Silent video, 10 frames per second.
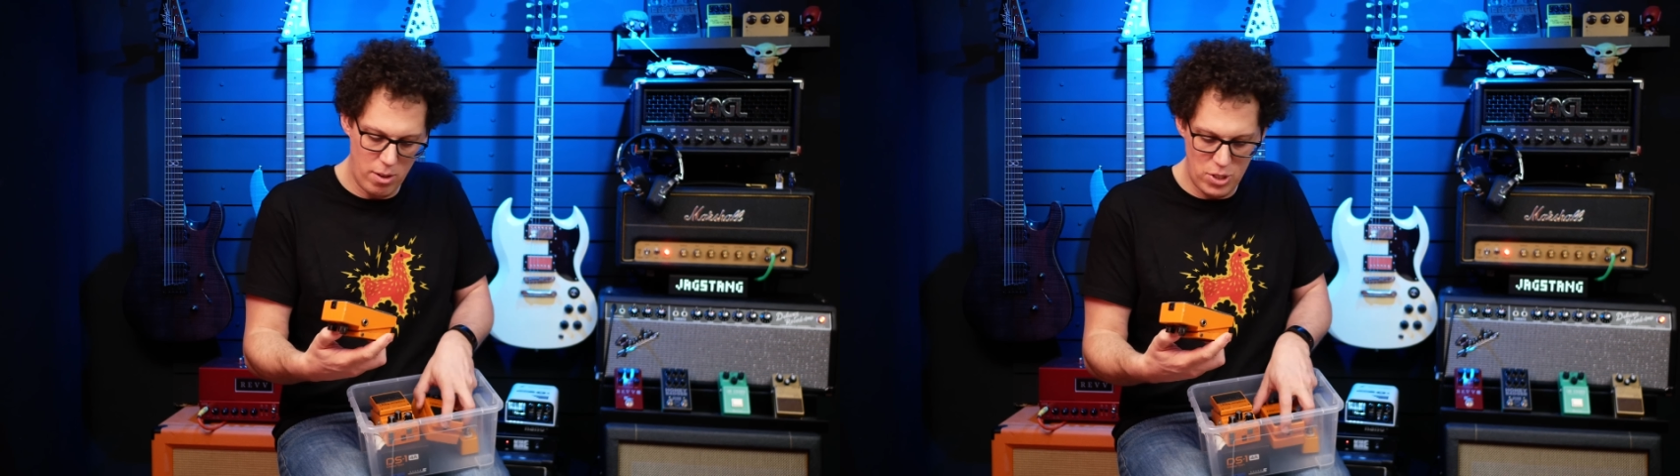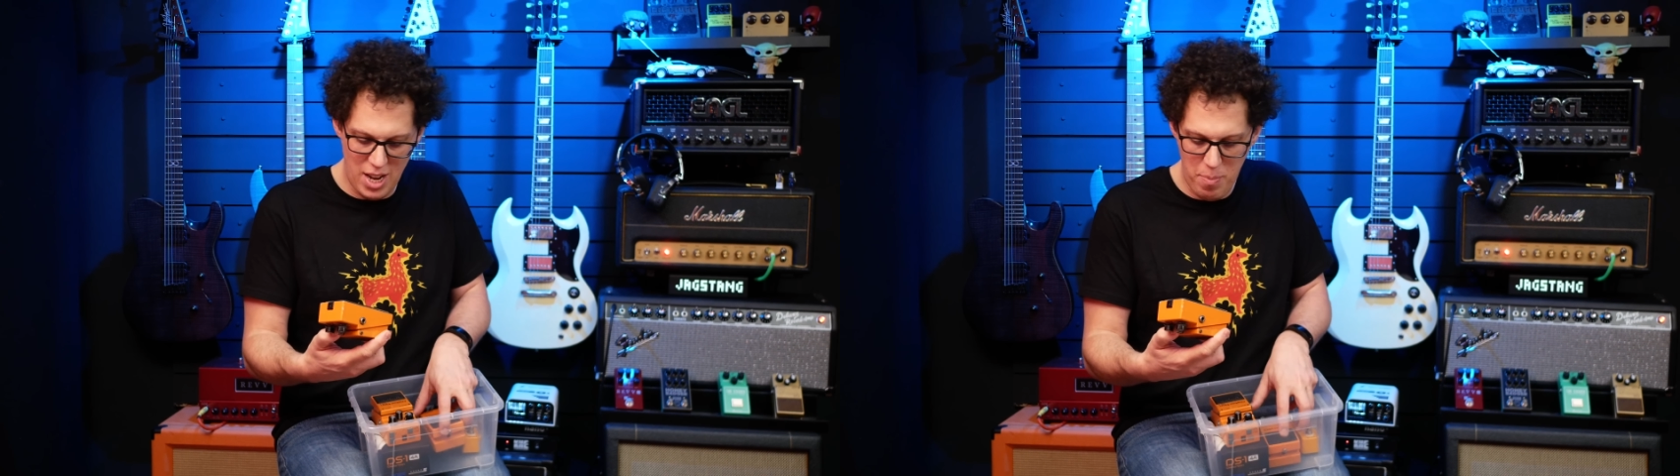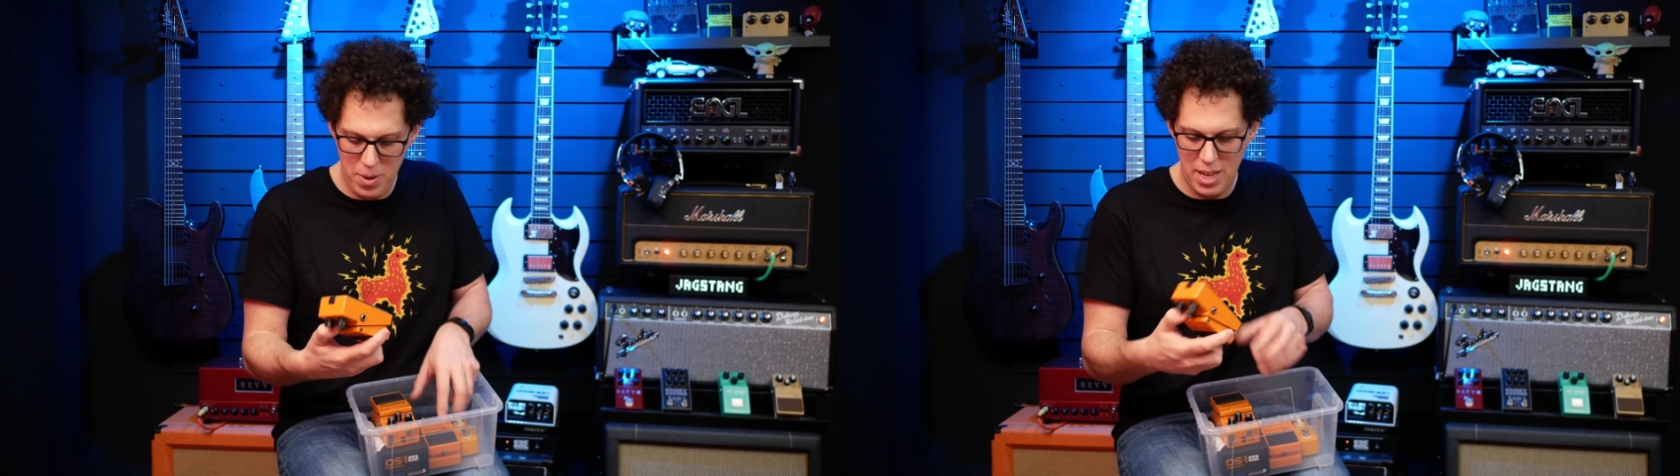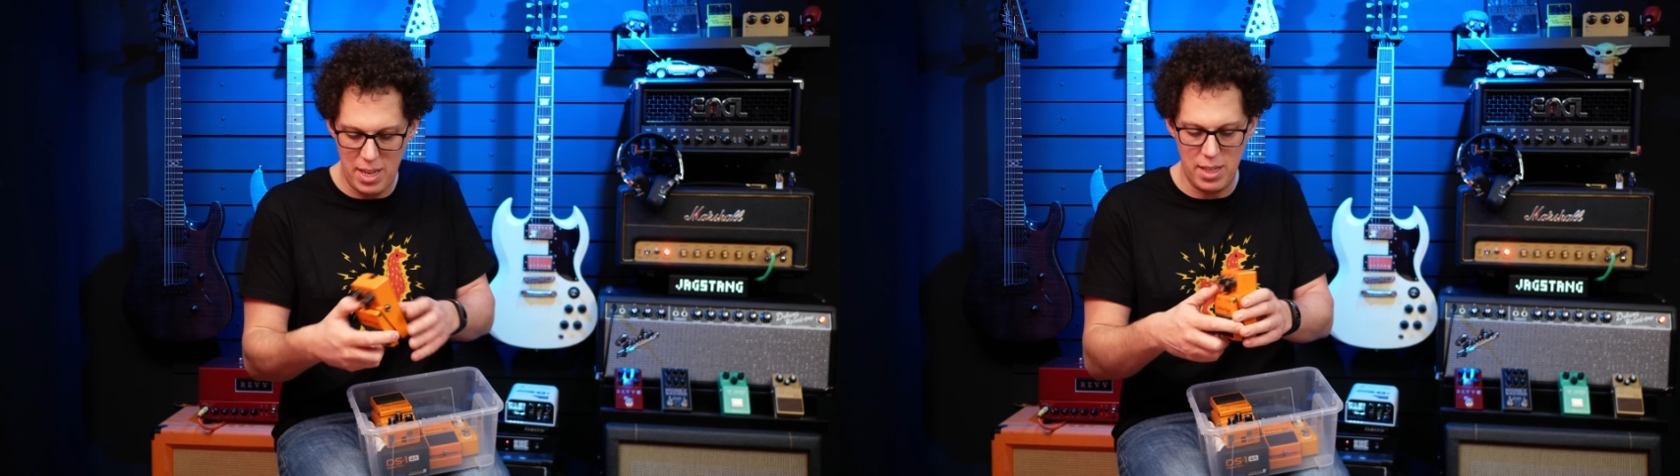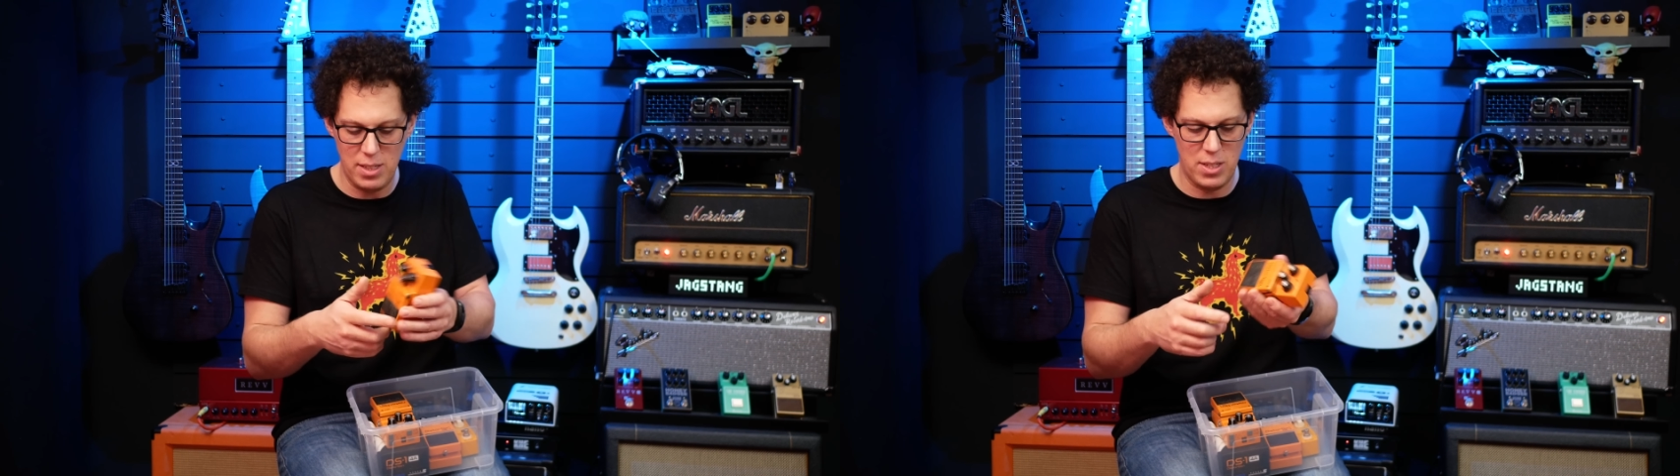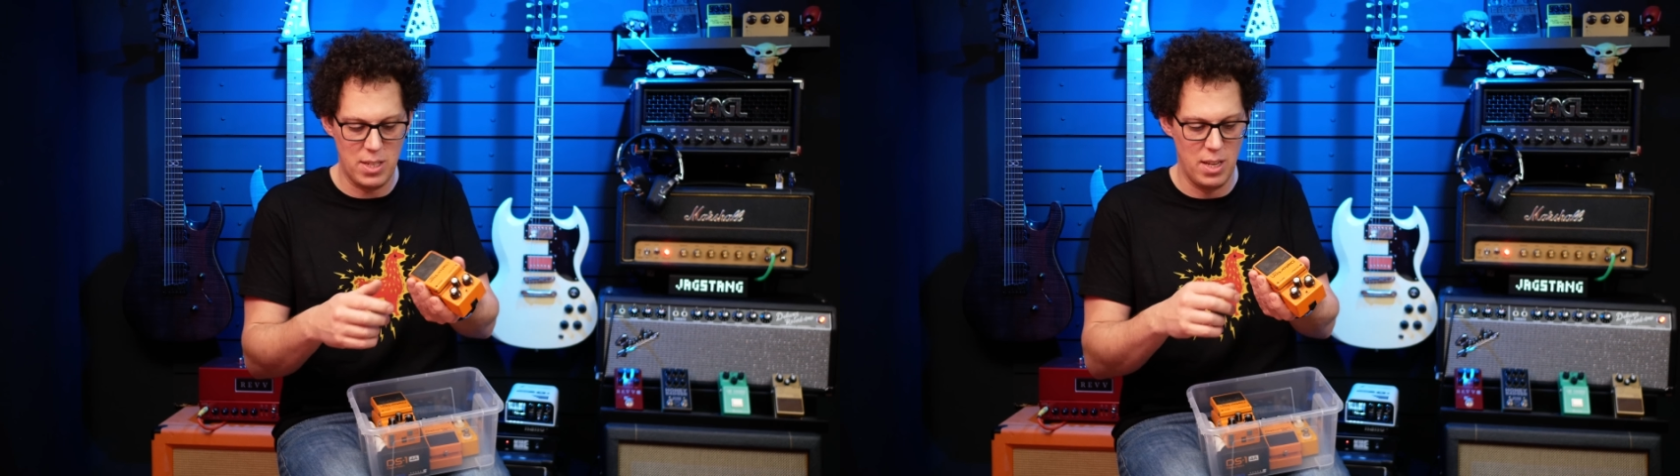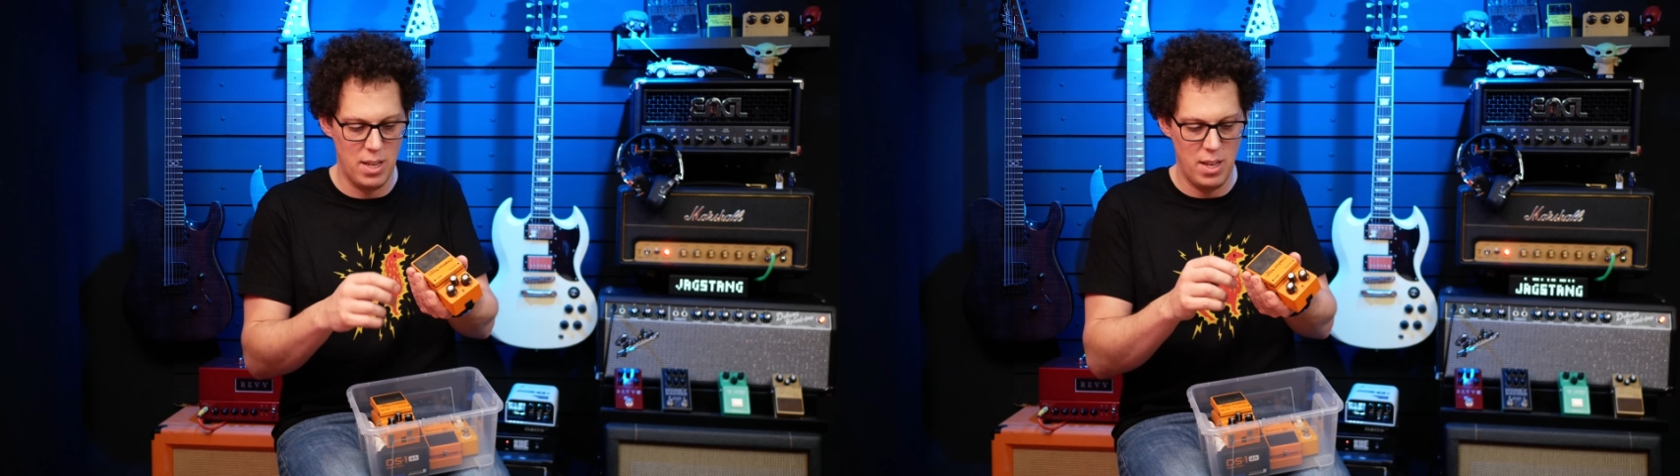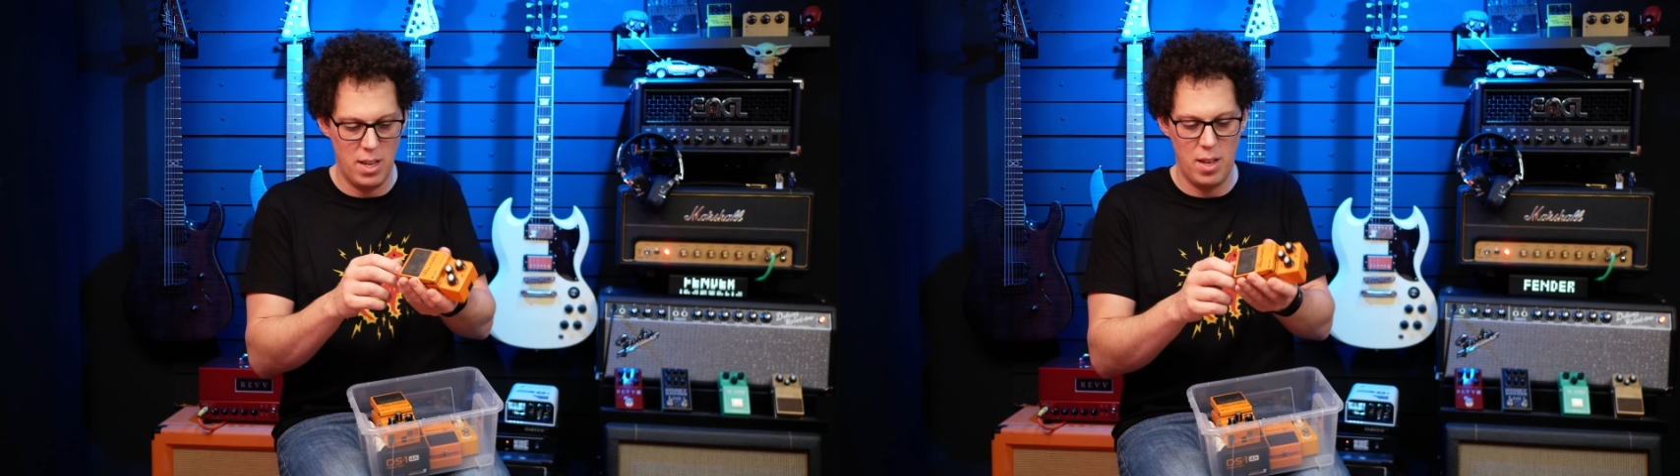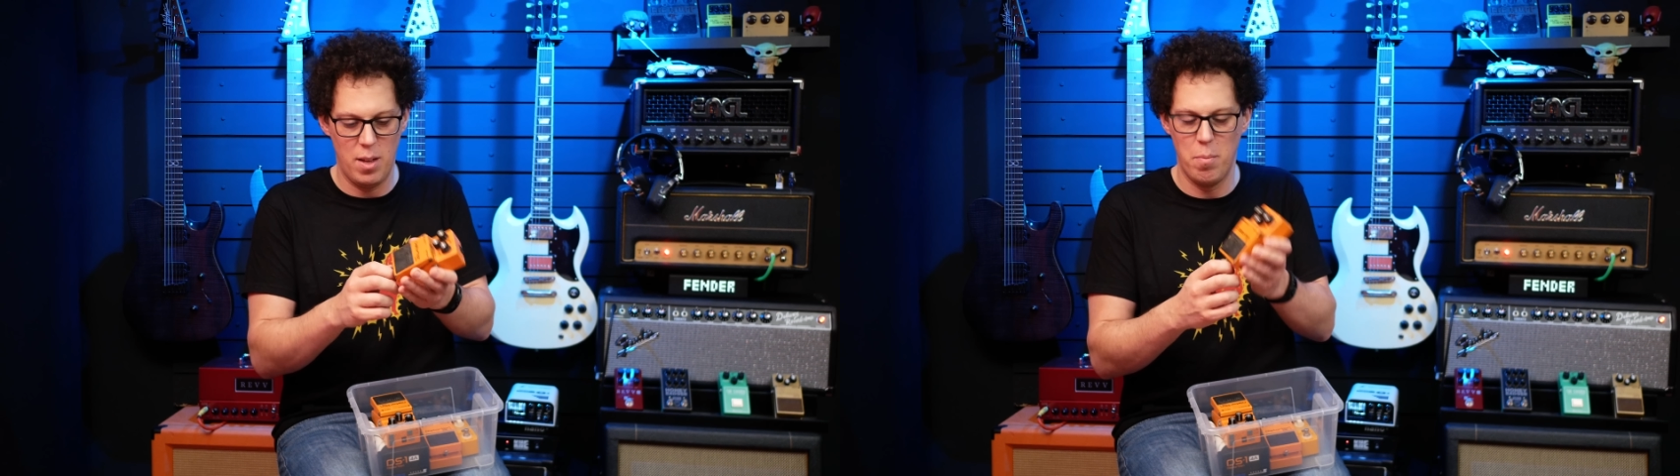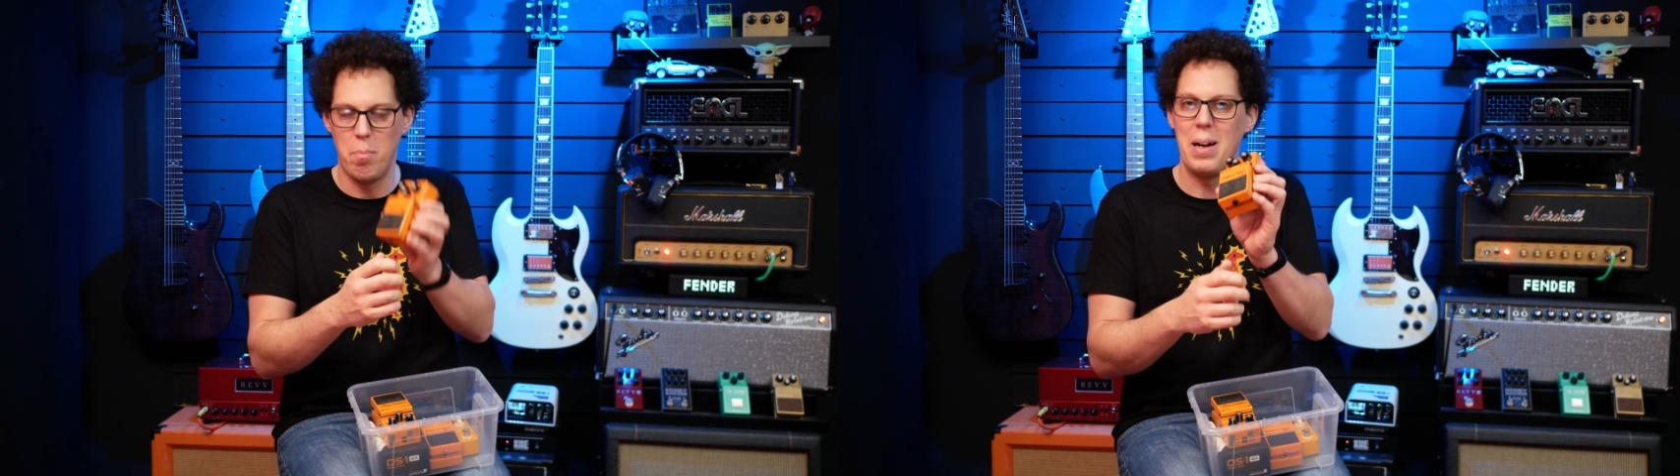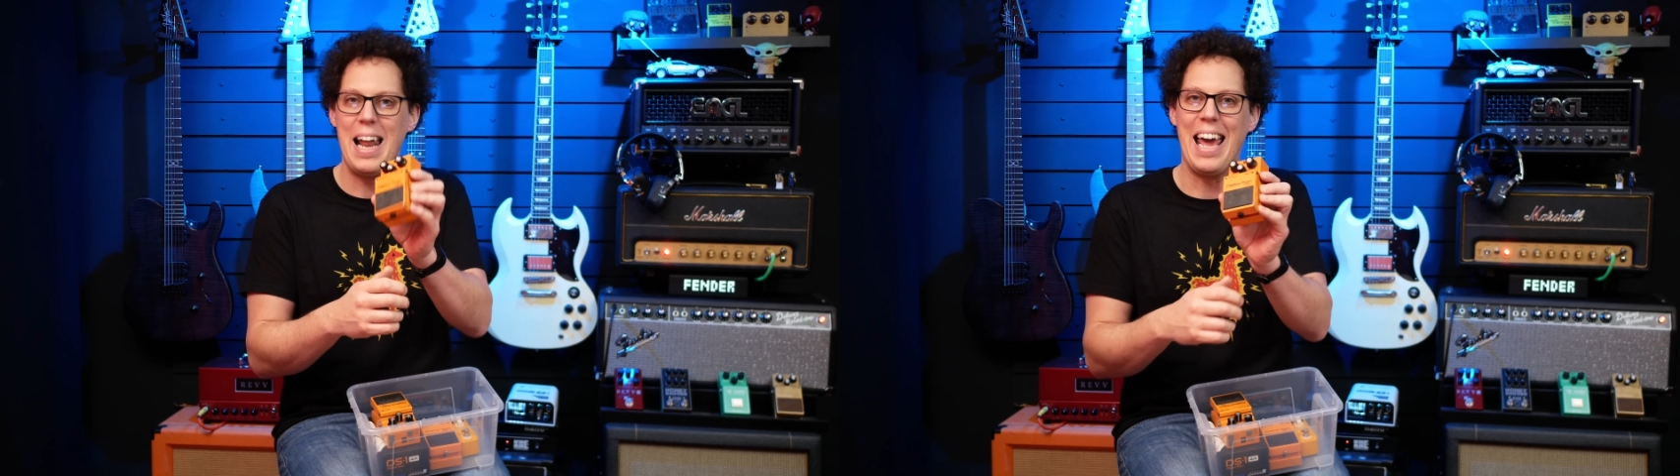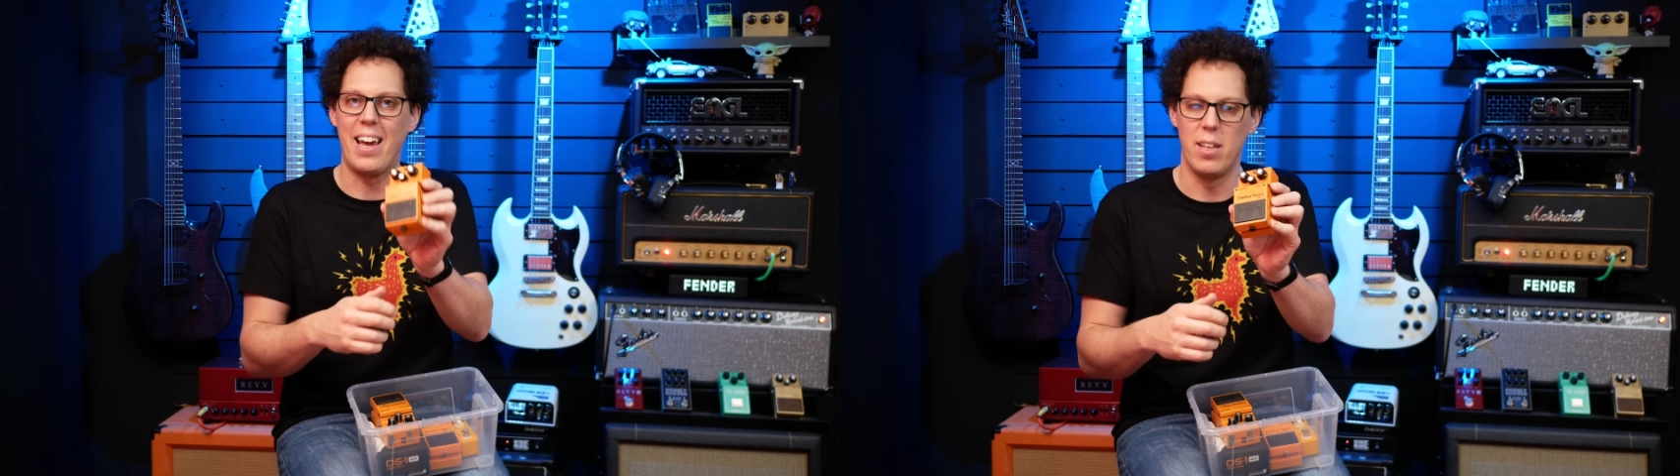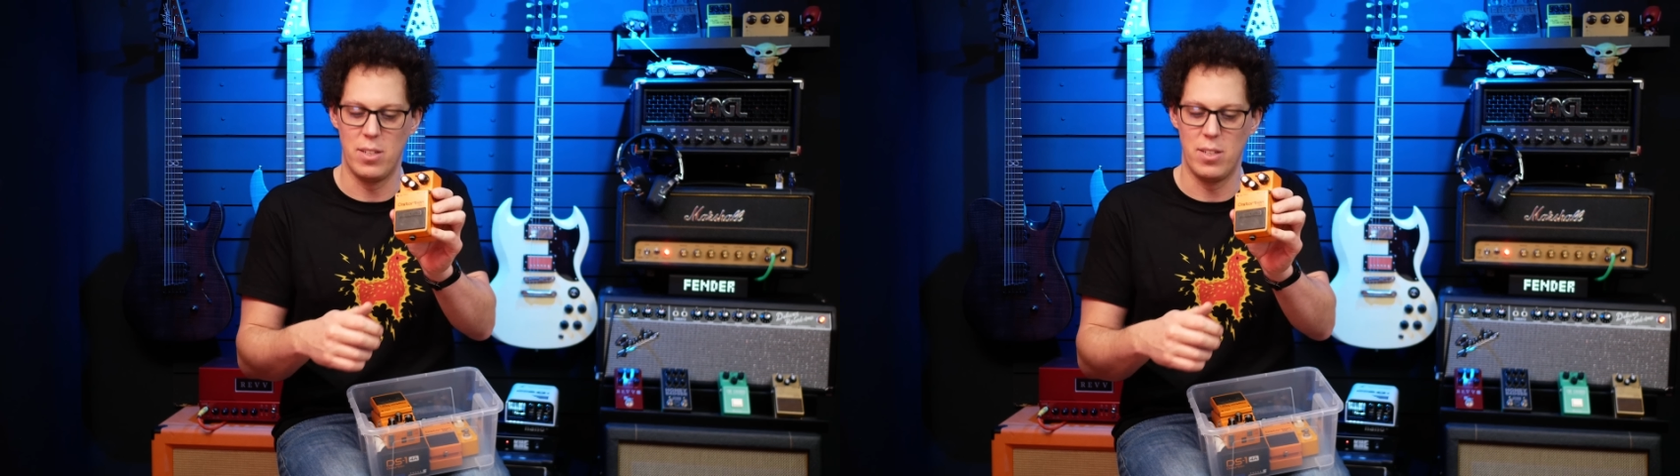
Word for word: Japanese black